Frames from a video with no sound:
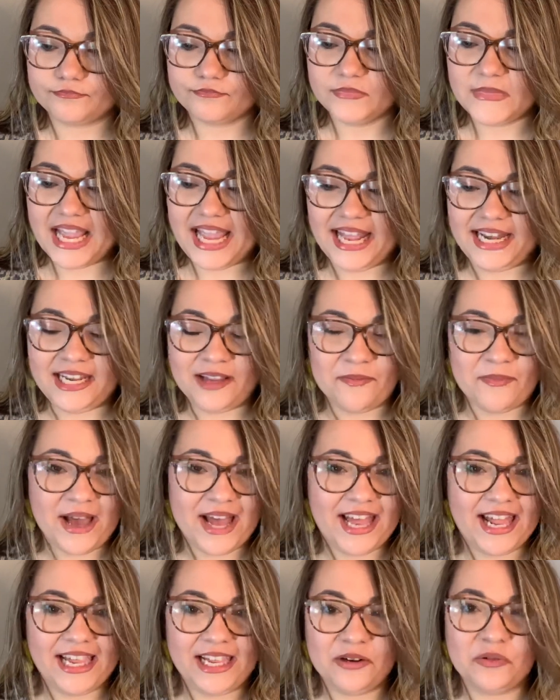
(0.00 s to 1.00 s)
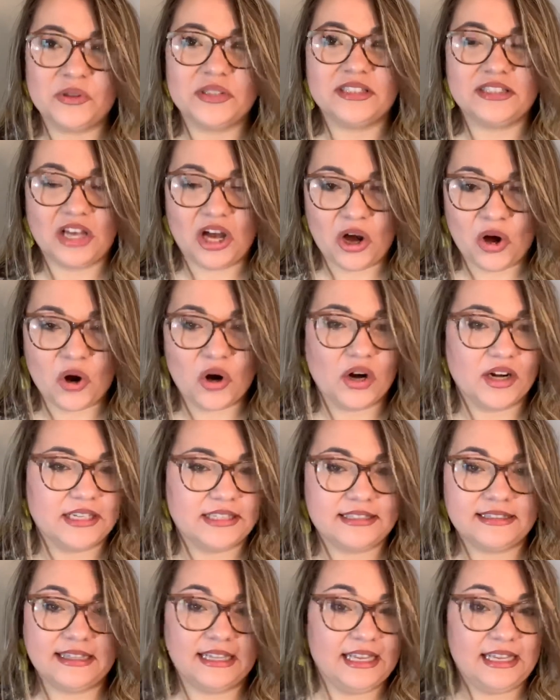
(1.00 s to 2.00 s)
and it was the
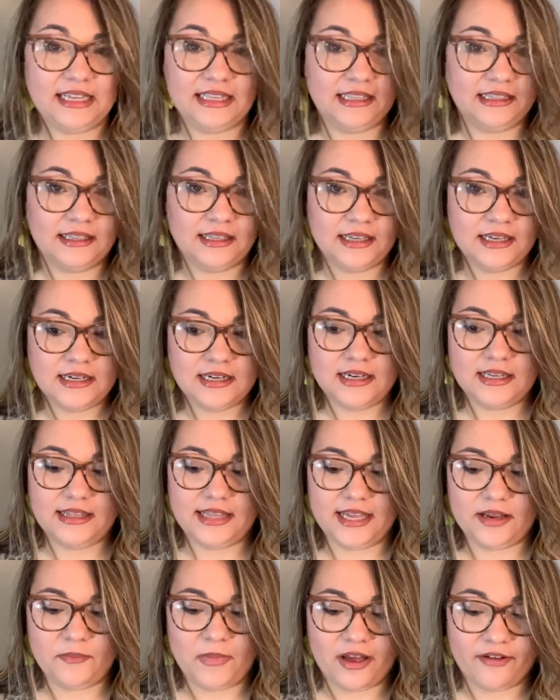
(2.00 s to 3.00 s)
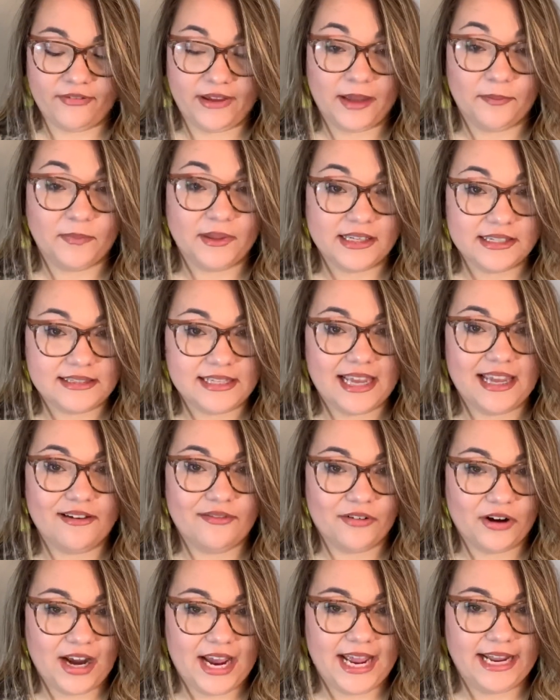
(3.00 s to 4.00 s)
hardest thing that my family's ever
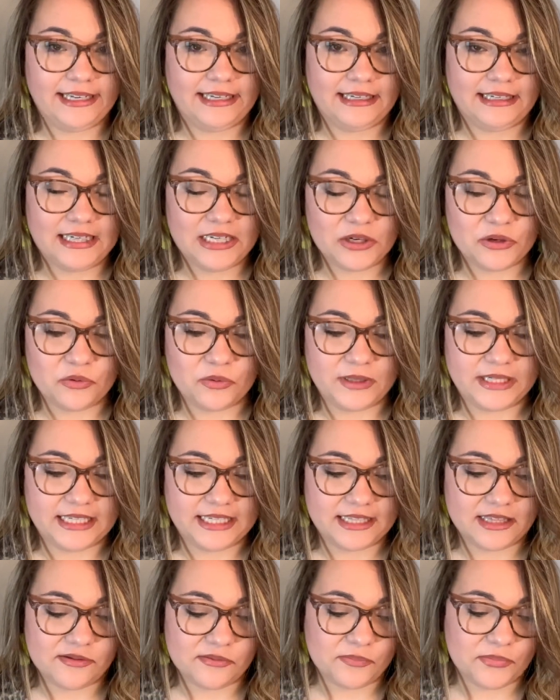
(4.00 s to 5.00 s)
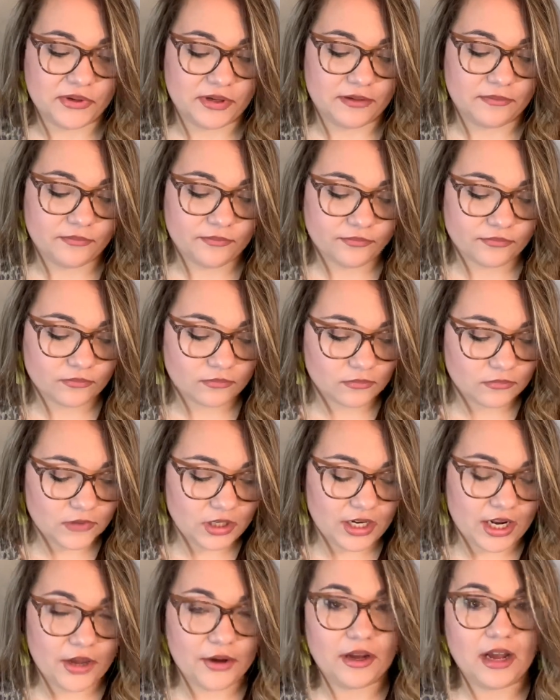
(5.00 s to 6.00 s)
had to deal with. But you
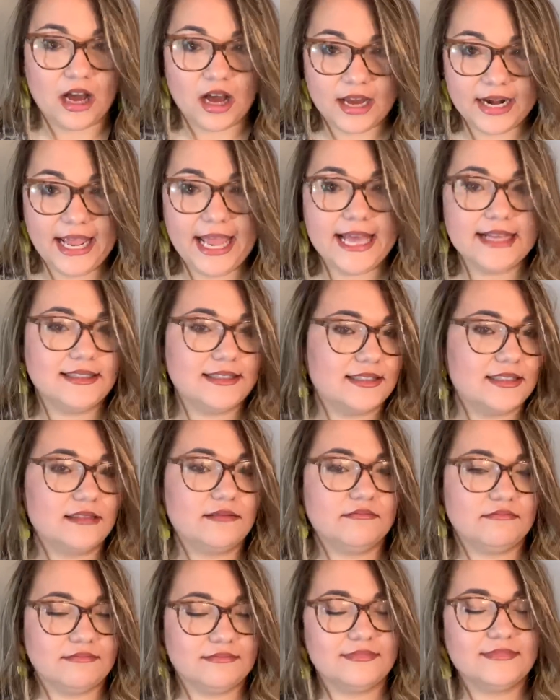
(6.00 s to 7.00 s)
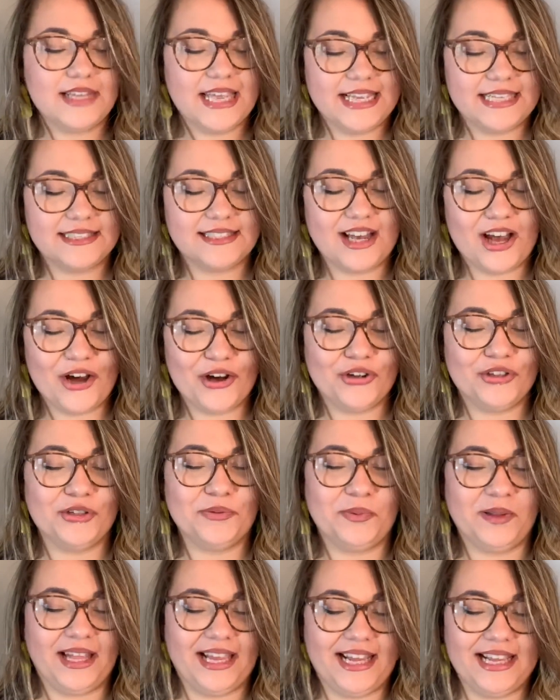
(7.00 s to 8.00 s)
know, he's got other
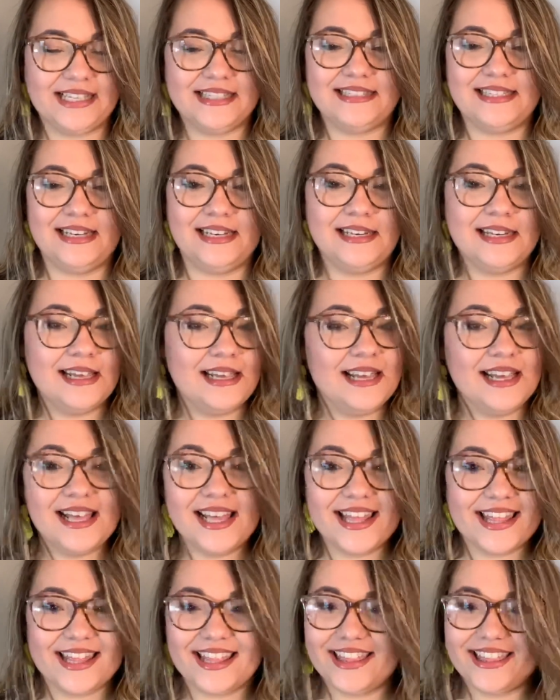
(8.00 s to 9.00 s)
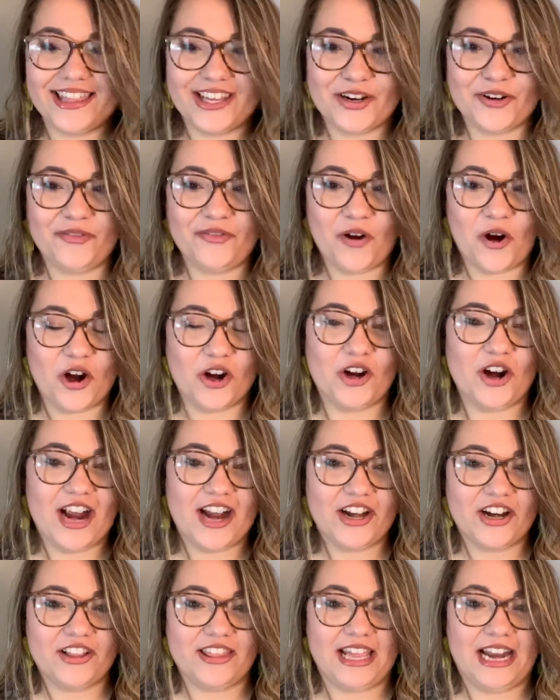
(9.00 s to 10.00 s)
plans, and they're far
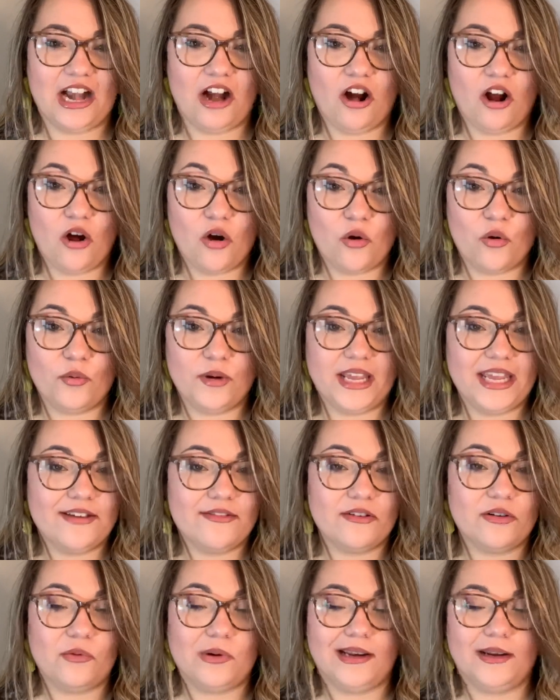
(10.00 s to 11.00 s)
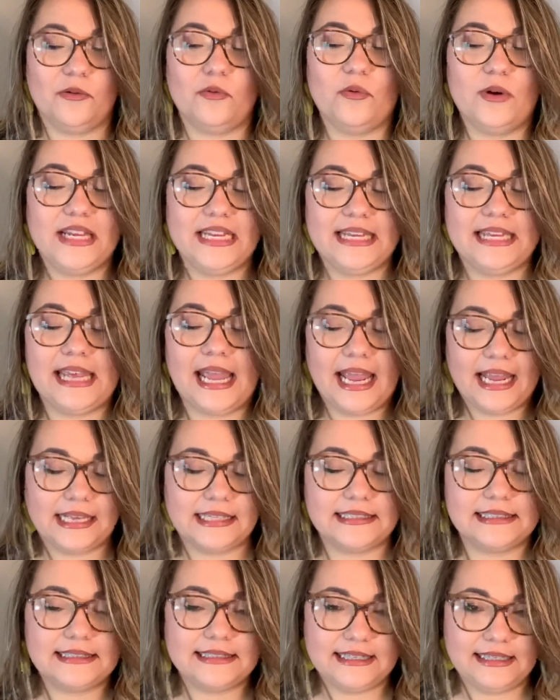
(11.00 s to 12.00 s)
greater than our own, even when we can't
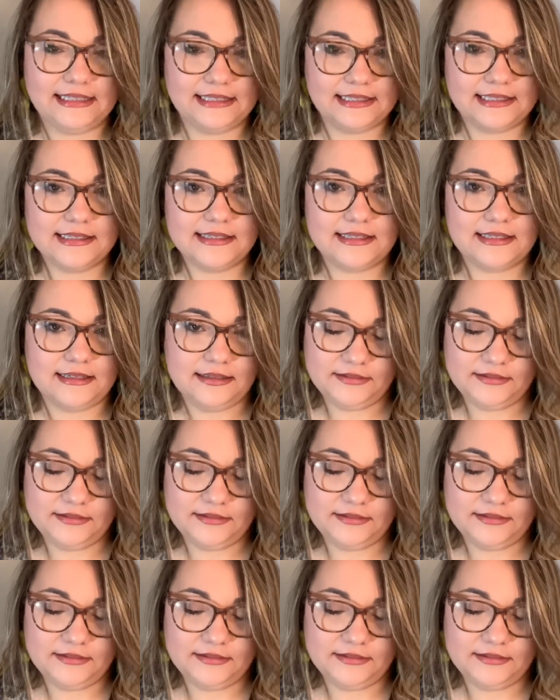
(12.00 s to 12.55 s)
see it.